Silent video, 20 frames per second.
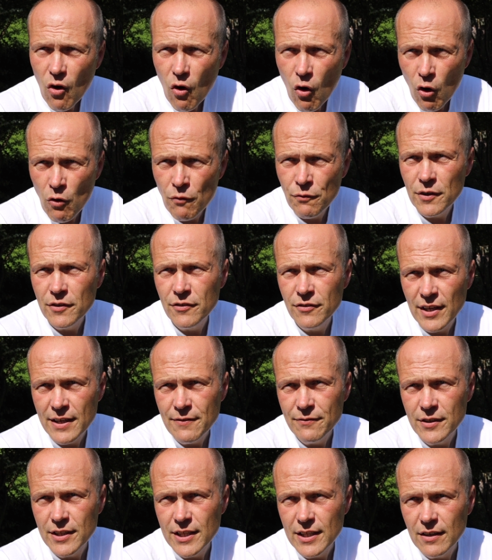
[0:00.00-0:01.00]
of
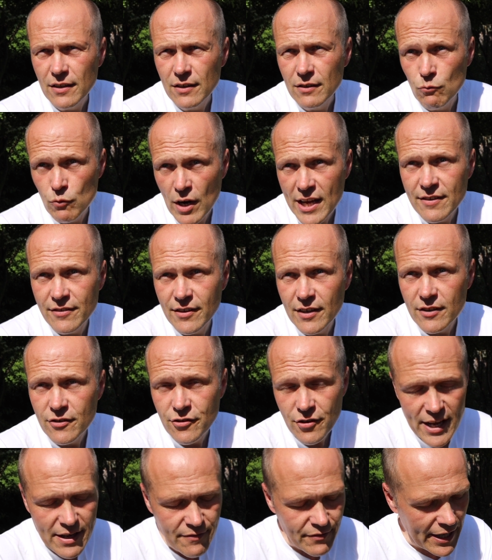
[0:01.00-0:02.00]
safety razor
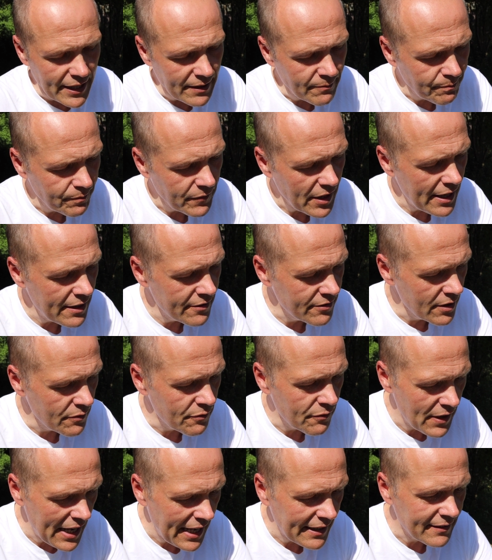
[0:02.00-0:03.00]
shaving is the
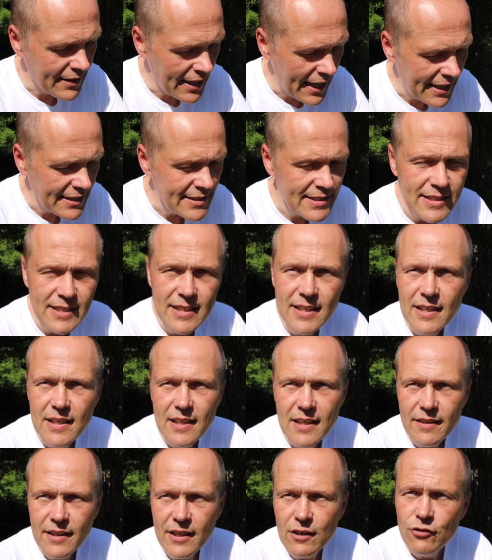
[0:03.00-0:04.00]
fact that
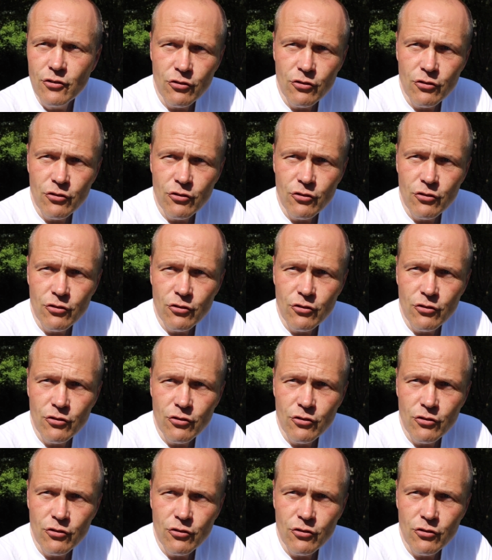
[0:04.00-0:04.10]
there are